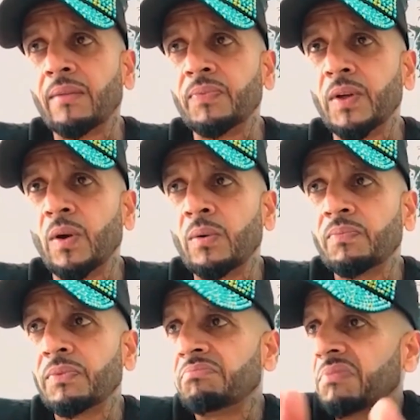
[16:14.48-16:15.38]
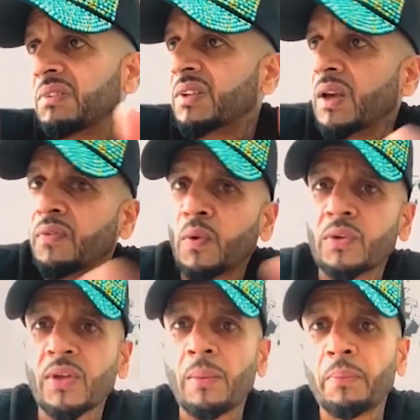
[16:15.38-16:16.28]
you know, say for
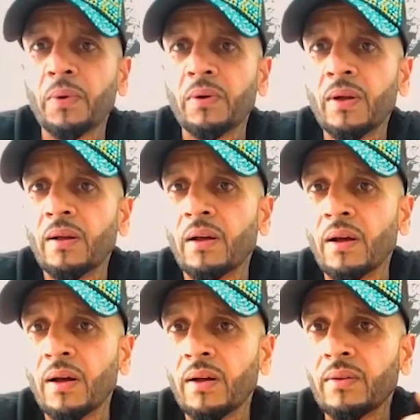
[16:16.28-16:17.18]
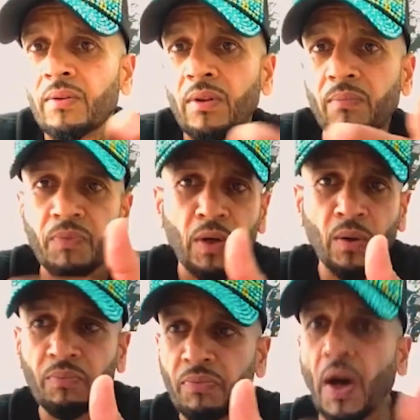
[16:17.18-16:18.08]
example, you
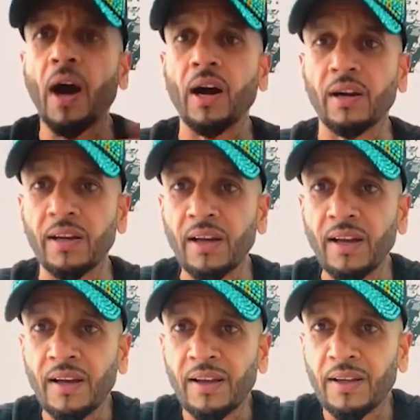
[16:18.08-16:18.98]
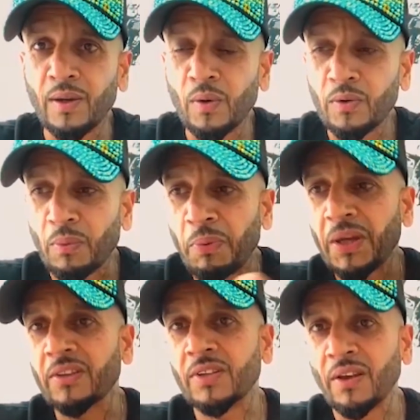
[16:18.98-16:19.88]
know, Nag, you know, is the
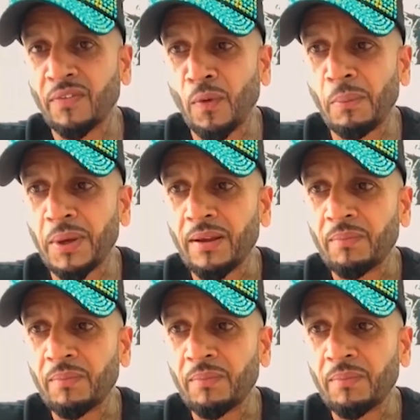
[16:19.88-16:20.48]
biggest hit for me.